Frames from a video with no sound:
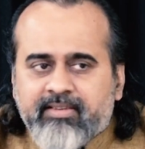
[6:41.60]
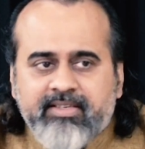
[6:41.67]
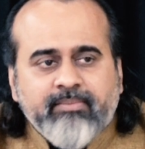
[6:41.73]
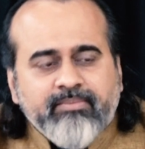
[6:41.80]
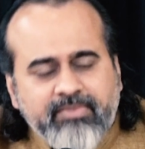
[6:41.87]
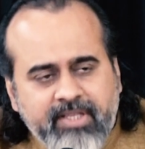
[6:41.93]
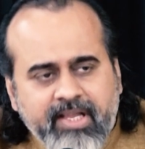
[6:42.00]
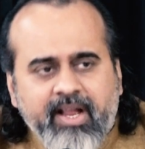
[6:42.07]

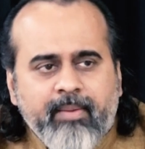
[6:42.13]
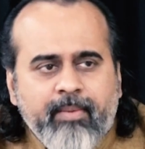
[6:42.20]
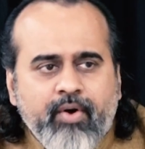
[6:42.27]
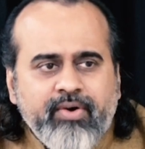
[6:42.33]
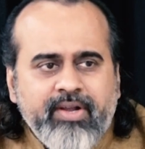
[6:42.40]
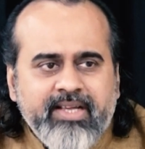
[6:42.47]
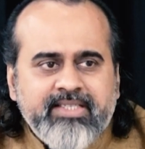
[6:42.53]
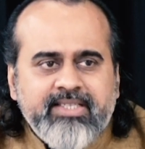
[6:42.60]
something
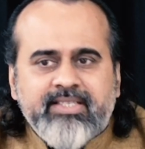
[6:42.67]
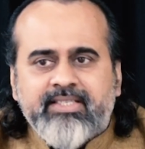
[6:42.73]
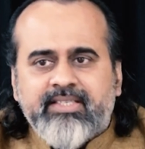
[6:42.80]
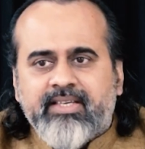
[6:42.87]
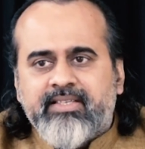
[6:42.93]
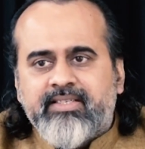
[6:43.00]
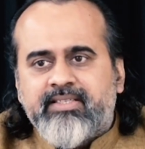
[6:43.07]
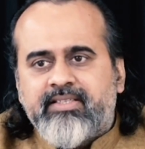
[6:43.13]
about
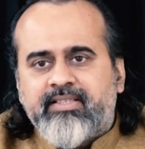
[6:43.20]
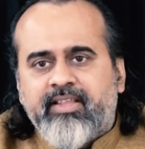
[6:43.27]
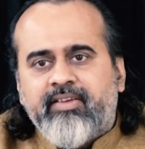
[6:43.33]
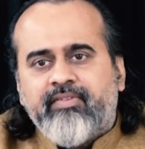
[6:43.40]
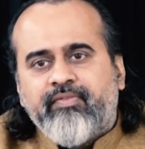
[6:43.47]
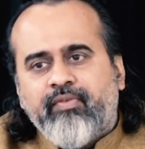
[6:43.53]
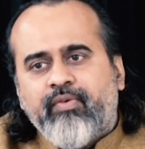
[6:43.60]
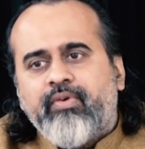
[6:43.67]
existence,
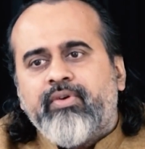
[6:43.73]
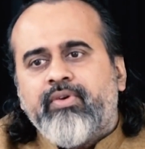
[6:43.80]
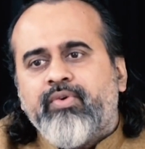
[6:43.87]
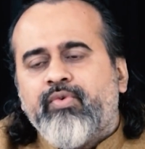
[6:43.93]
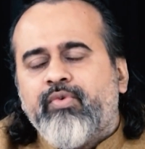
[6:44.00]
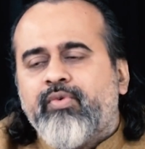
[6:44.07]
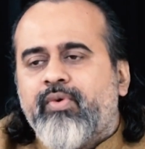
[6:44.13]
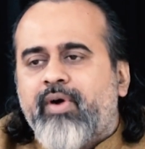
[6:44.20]
therefore
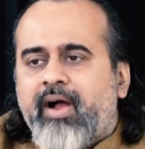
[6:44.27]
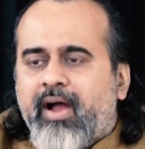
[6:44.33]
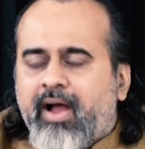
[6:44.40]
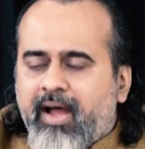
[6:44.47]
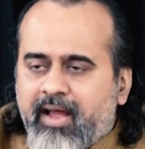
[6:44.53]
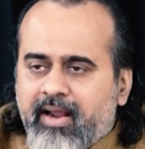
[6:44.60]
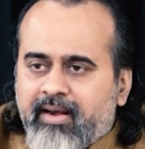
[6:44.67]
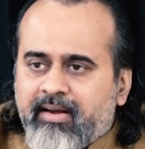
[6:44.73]
you
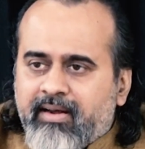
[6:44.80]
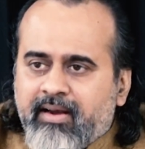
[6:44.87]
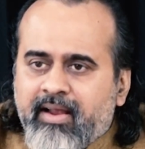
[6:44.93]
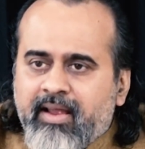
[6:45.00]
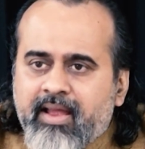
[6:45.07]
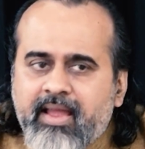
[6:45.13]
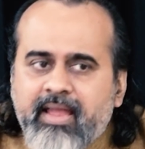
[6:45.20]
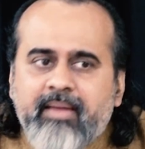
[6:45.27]
are
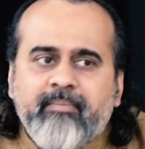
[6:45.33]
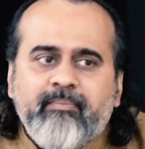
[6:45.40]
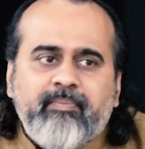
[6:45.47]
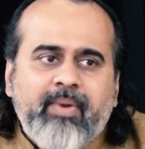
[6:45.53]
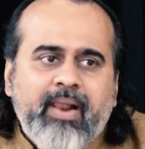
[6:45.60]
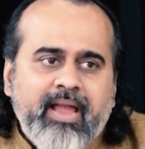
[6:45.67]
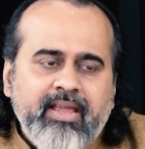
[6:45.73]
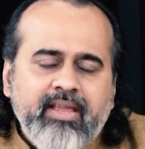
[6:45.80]

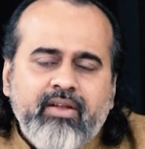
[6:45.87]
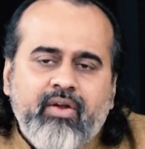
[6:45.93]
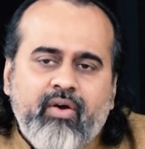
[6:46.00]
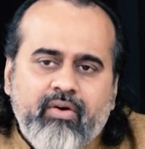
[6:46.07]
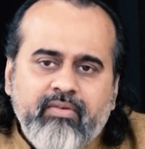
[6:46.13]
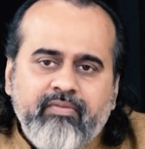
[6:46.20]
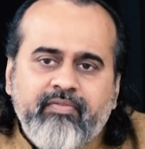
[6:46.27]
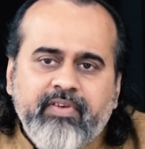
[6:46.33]
implying
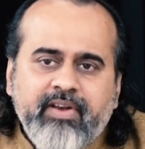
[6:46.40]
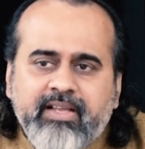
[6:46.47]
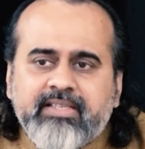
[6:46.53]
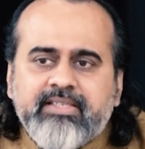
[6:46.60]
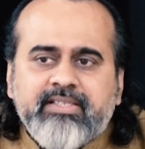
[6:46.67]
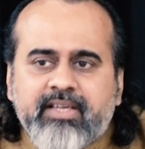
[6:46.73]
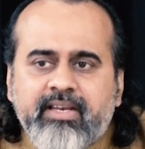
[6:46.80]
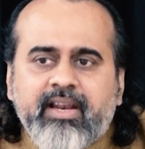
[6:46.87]

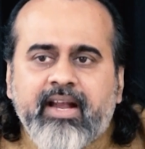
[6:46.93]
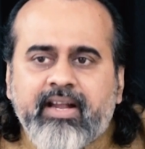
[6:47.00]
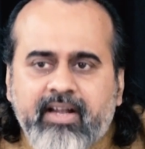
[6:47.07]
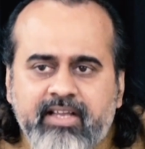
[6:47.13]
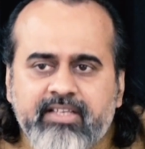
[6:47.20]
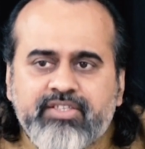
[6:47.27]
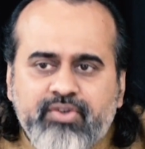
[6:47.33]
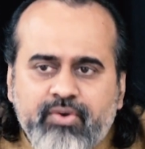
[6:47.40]
confidence in
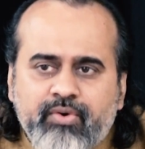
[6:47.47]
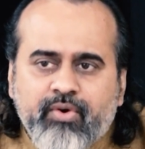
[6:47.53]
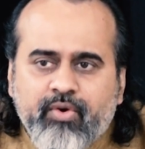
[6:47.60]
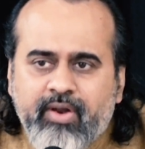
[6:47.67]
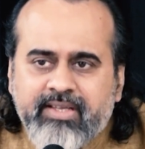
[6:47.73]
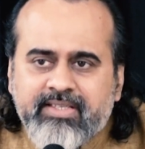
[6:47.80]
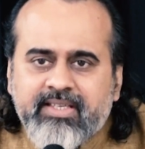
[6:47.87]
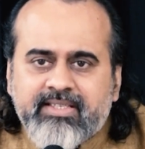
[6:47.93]
at least your
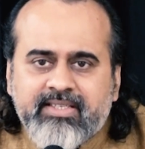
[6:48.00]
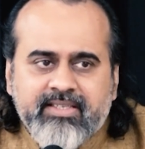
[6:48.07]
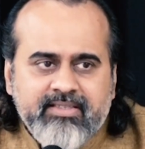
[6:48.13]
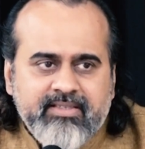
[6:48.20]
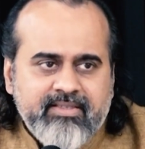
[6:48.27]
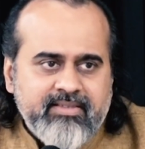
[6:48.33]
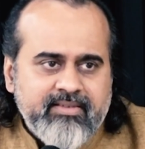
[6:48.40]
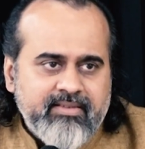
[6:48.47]
own
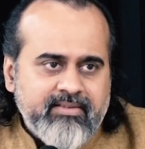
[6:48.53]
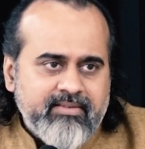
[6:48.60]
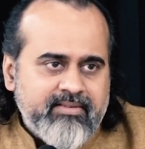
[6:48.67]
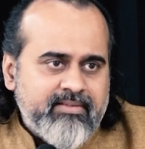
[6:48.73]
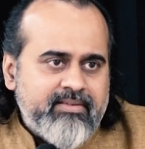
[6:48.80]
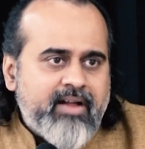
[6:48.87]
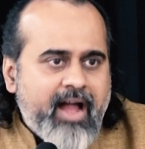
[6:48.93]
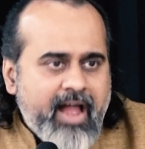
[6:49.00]
existence.
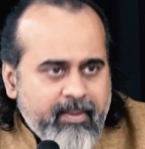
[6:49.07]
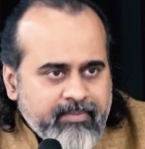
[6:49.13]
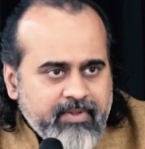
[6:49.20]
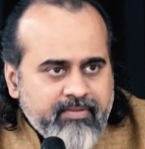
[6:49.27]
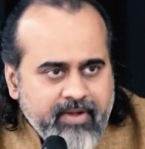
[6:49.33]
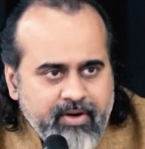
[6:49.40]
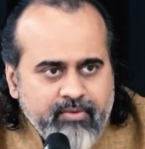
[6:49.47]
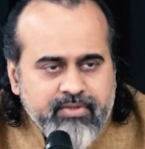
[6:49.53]
I am
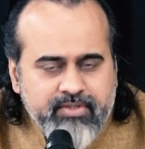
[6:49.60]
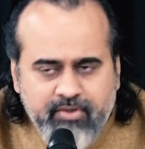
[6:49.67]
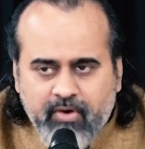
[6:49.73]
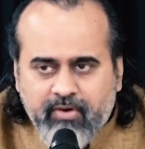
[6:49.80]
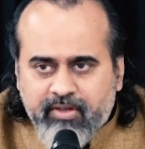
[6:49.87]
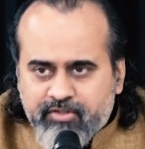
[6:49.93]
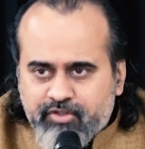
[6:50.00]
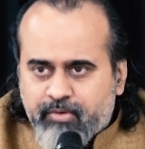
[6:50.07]
the one who is
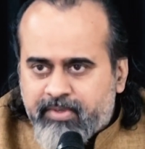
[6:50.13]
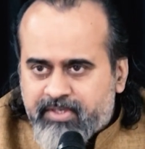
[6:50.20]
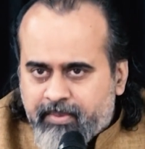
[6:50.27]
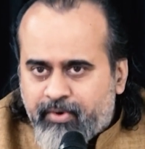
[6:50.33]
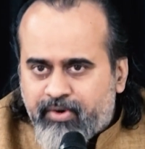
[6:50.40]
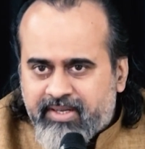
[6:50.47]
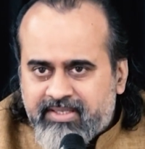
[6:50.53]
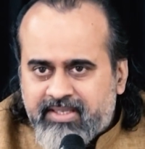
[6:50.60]
talking so much
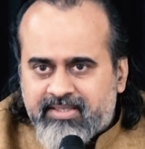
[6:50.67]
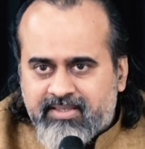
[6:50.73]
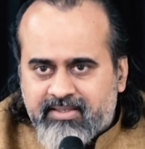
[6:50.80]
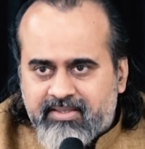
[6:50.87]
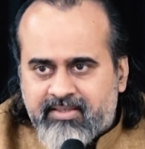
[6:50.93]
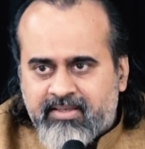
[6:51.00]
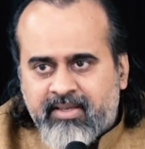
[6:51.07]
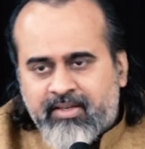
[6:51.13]
about
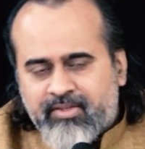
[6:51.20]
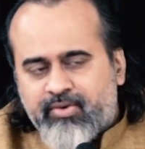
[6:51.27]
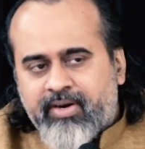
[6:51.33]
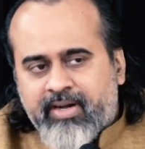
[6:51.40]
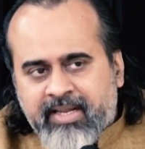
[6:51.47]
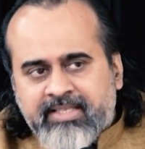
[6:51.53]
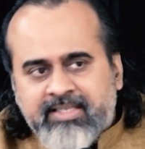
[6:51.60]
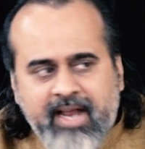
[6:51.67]
existence. So
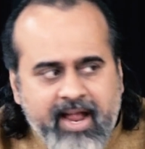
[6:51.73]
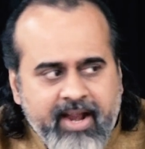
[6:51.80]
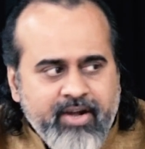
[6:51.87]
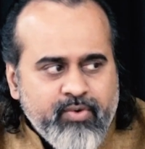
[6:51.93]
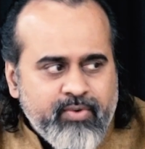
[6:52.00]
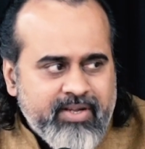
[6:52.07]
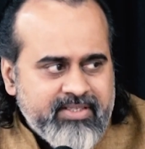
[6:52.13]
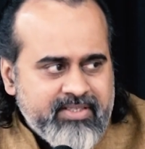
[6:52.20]
at least I
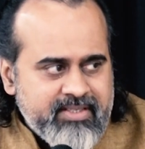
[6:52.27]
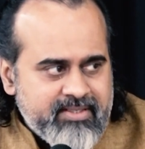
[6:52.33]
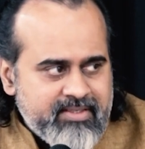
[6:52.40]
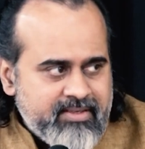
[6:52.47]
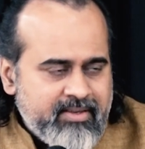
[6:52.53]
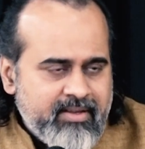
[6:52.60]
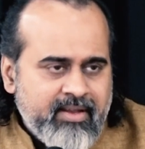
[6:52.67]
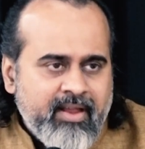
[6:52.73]
do
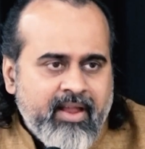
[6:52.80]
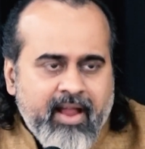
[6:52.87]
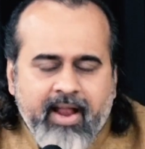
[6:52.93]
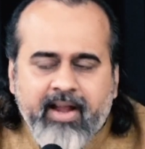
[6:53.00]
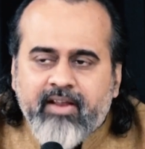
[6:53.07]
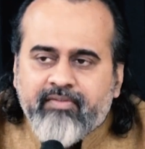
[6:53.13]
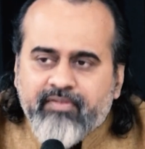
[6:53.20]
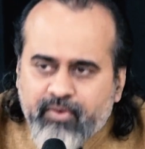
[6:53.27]
exist.
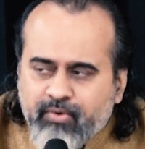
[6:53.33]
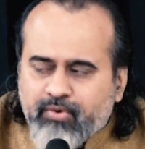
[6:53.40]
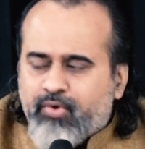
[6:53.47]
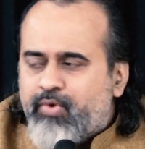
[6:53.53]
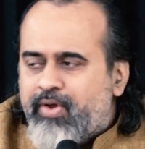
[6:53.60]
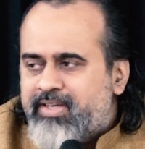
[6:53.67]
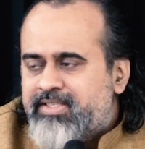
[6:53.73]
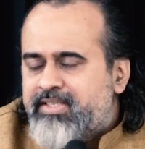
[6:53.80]
And if you
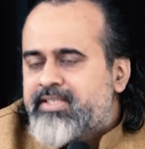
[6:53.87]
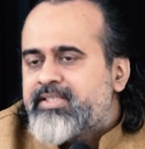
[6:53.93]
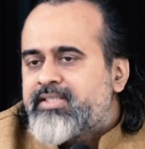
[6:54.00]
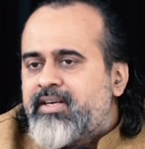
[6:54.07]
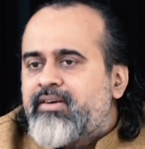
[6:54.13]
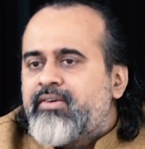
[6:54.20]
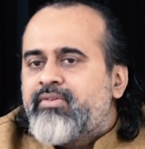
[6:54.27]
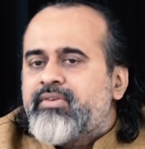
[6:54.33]
do
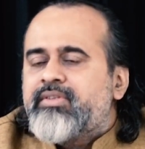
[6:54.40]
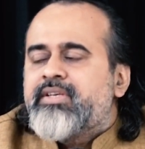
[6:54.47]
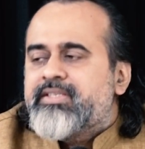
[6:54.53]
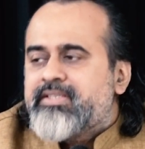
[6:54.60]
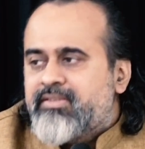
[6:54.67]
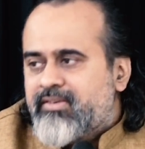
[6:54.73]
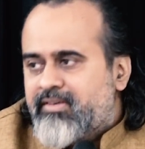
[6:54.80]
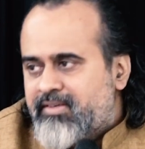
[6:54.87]
exist, then truth
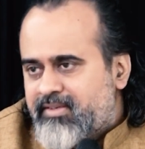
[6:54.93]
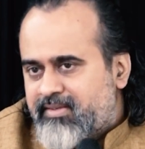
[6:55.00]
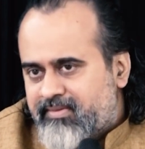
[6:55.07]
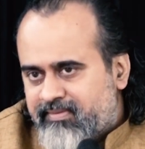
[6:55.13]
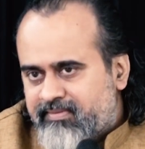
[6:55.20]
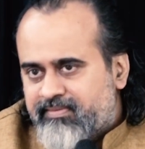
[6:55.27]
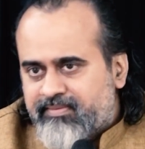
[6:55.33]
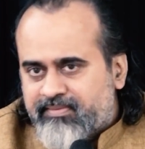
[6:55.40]
does not.
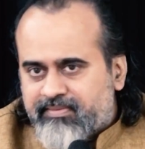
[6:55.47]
